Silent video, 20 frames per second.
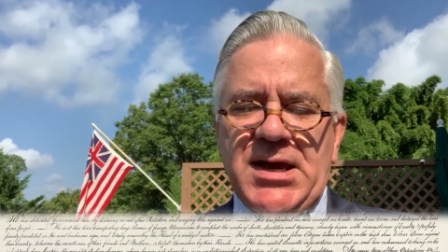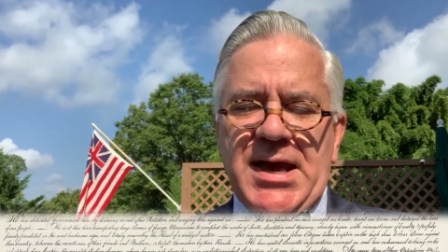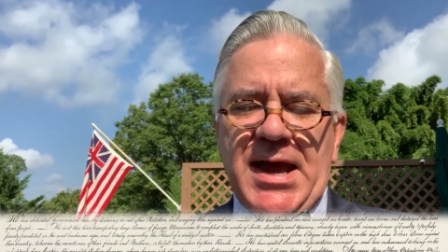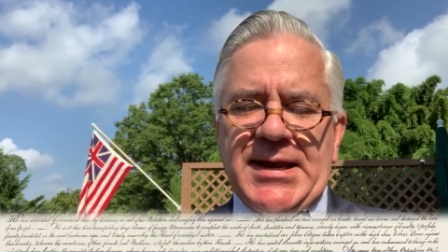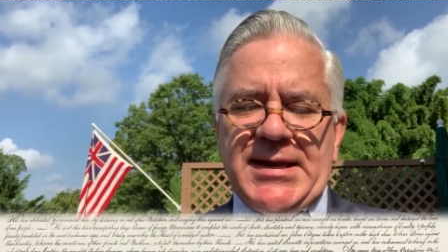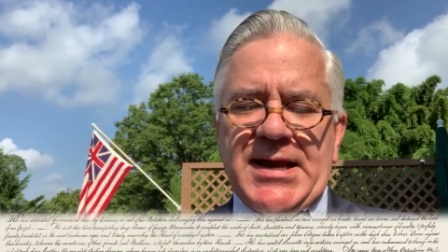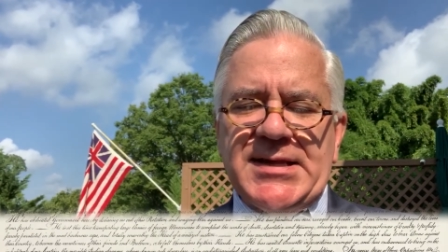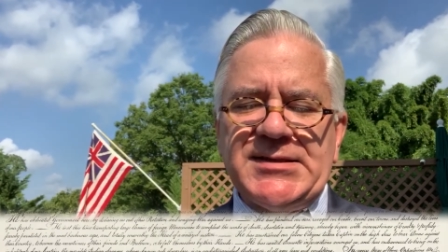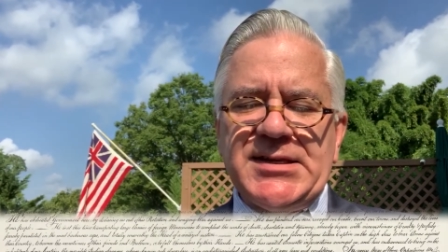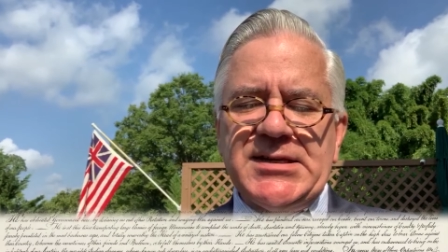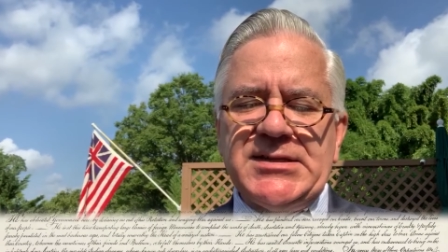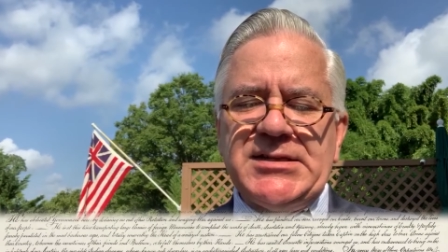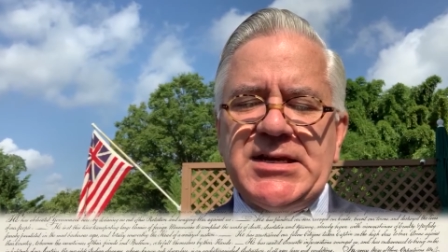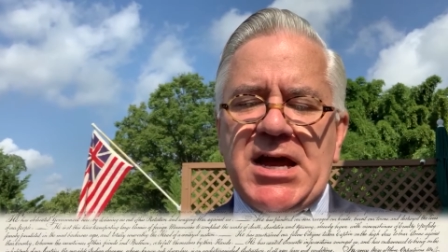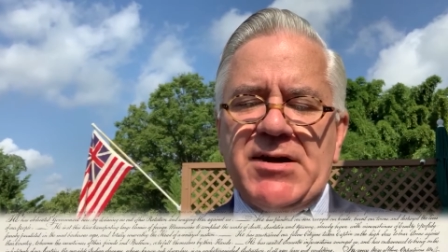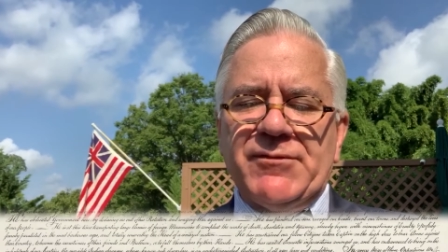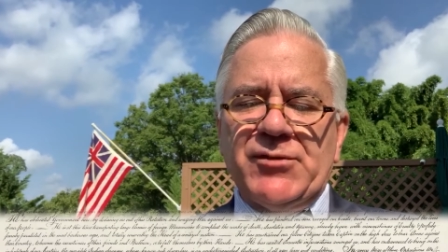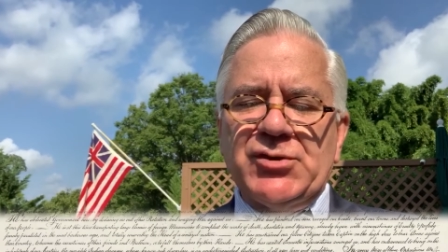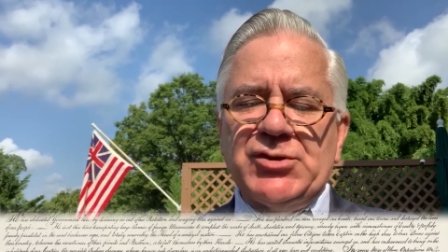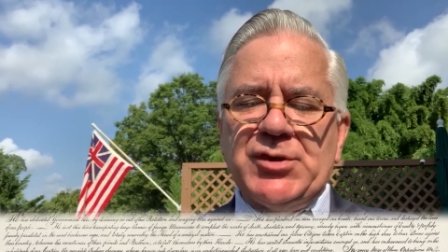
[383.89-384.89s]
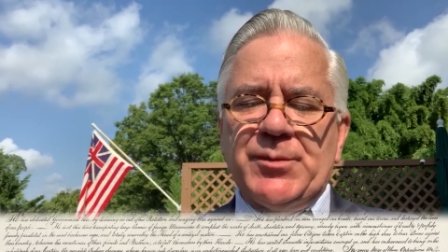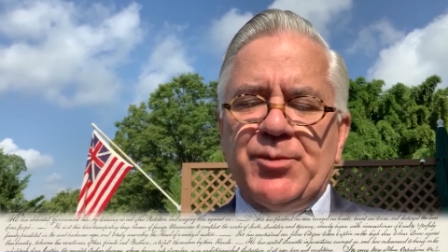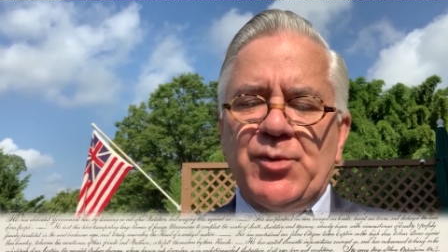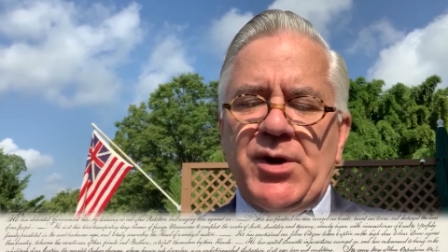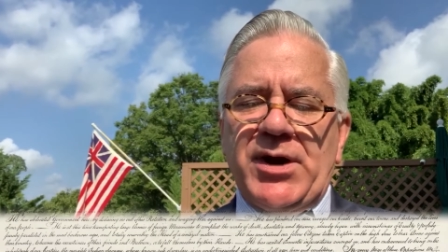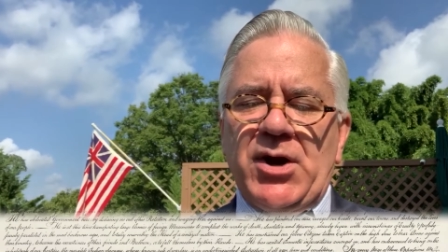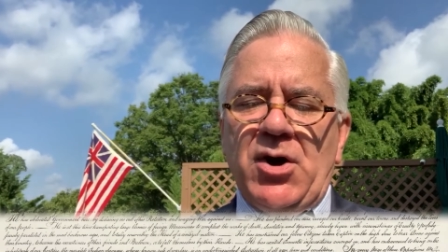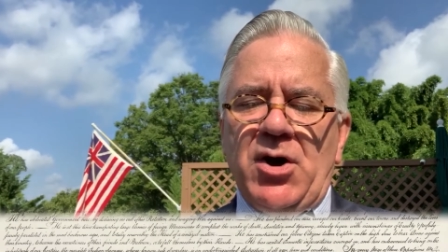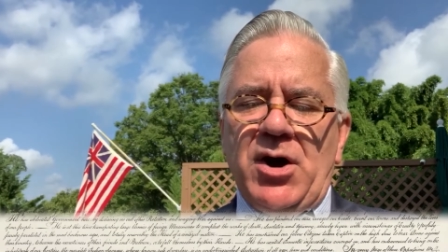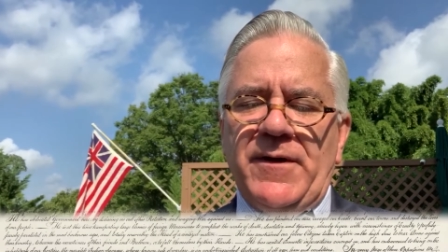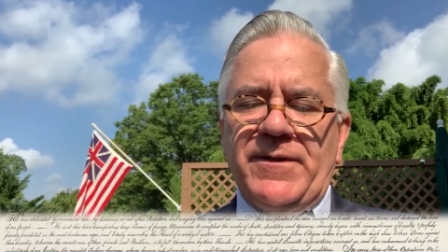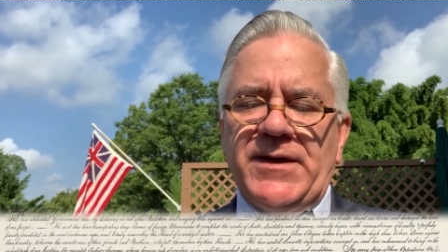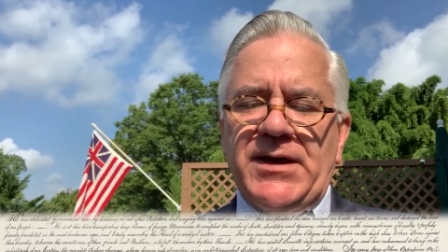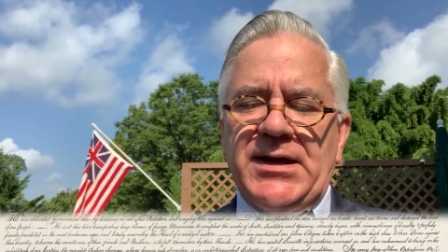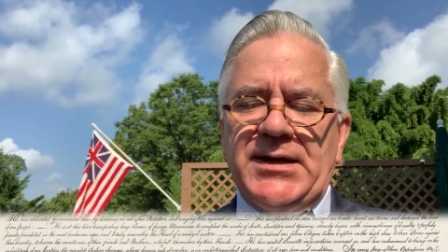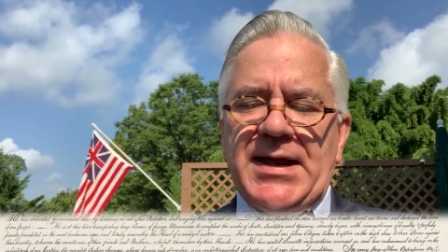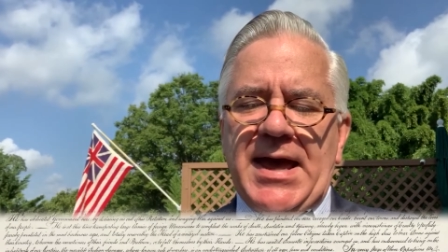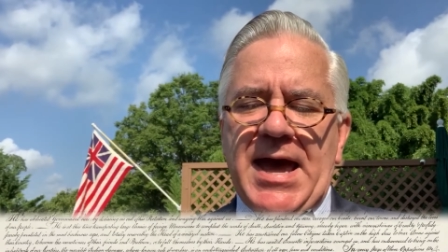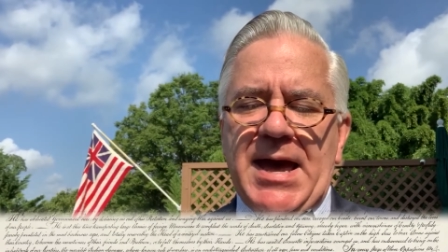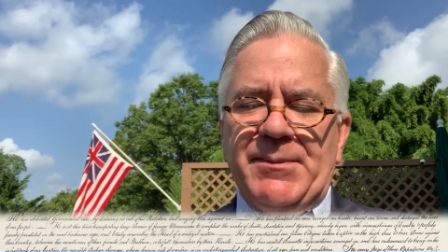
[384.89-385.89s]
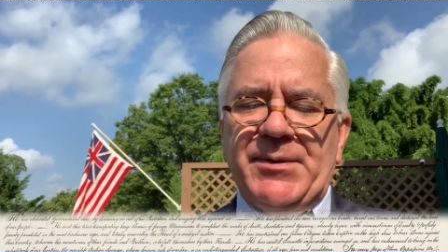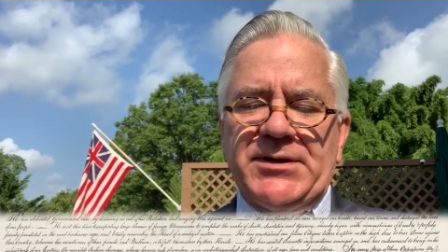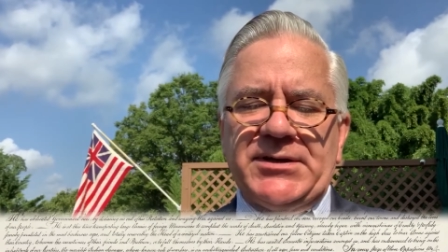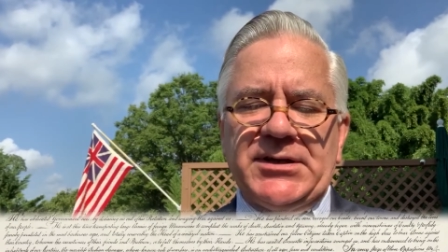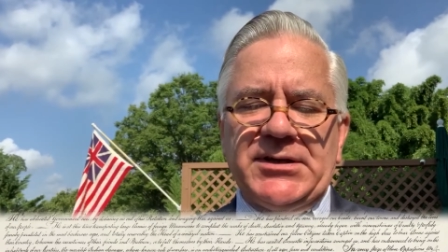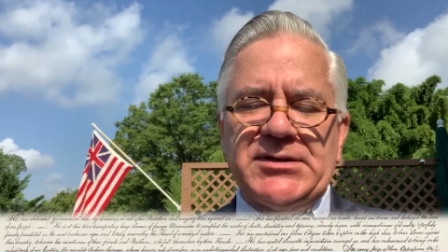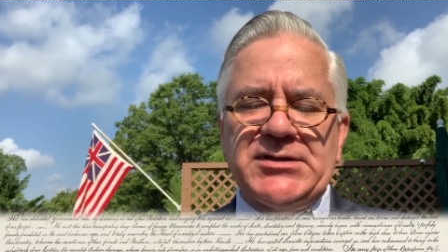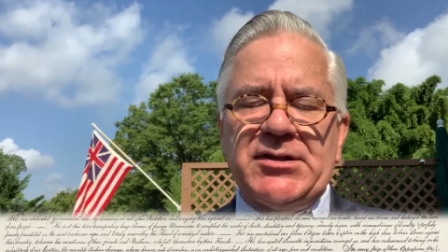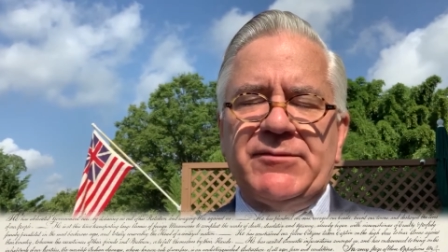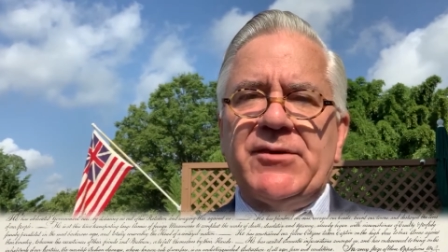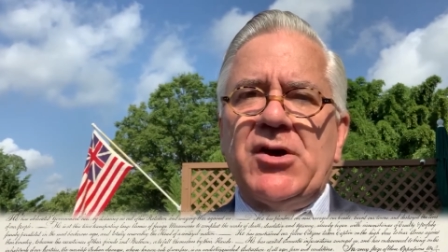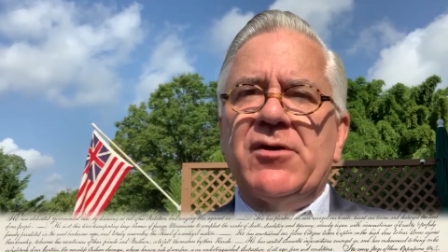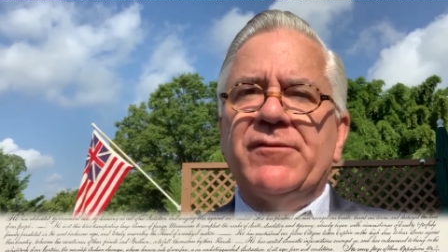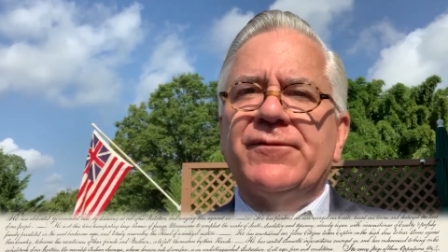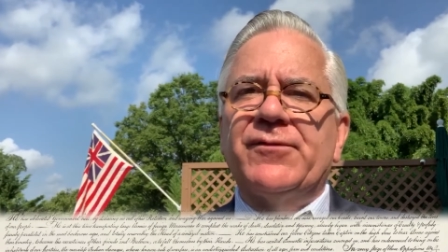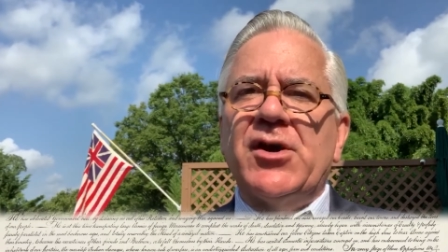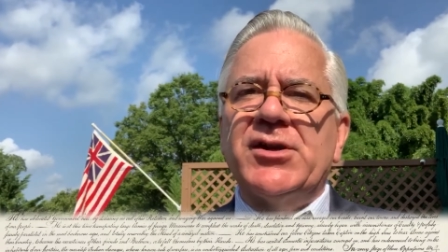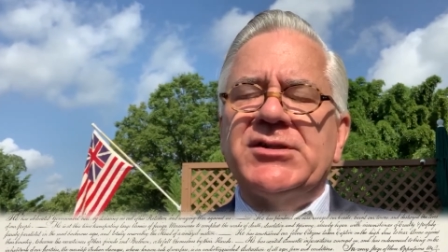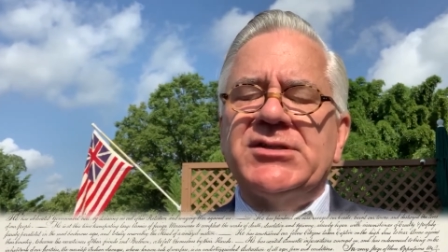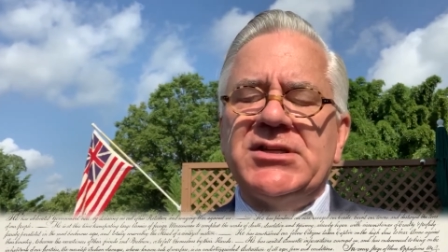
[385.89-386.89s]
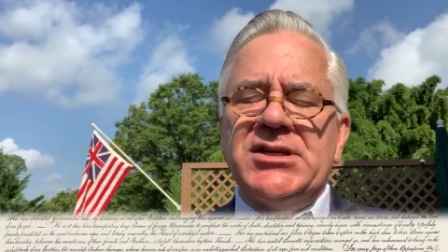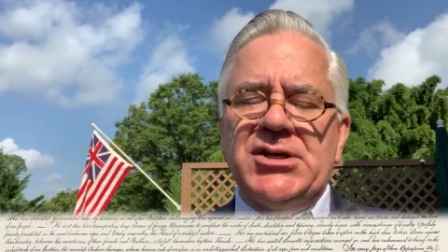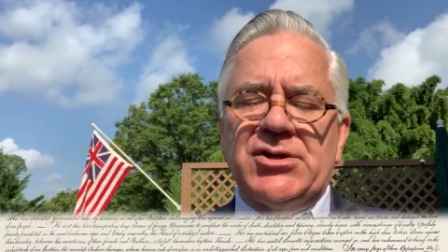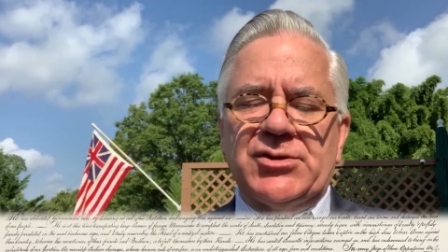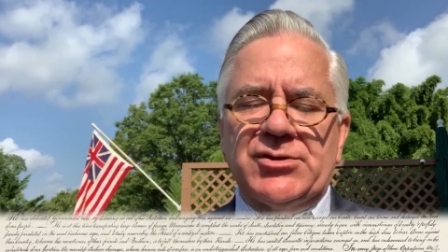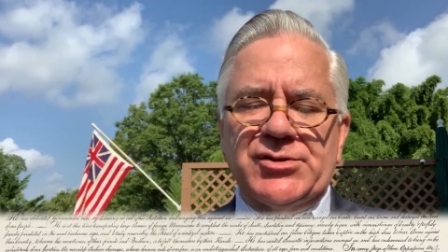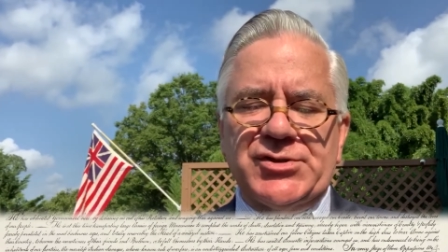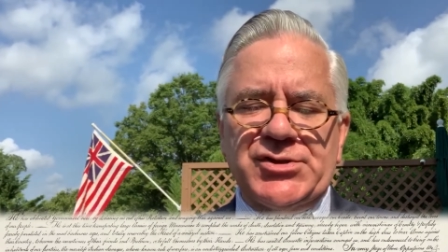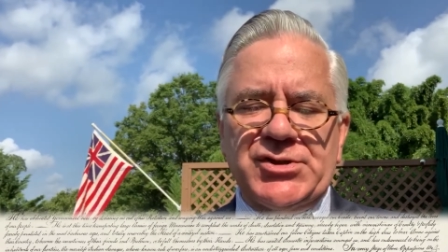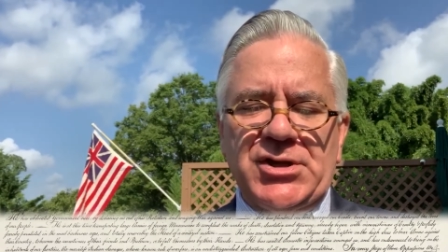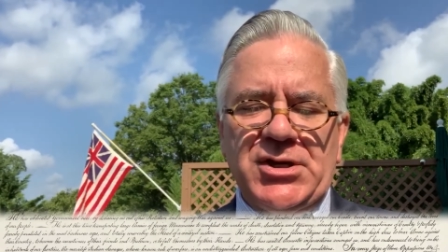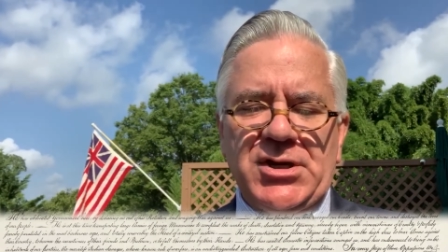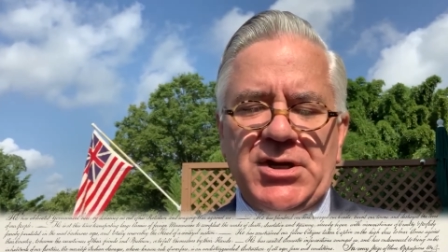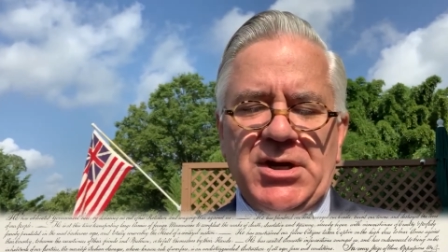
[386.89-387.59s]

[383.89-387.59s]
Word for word: and has endeavored to bring on the inhabitants of our frontiers,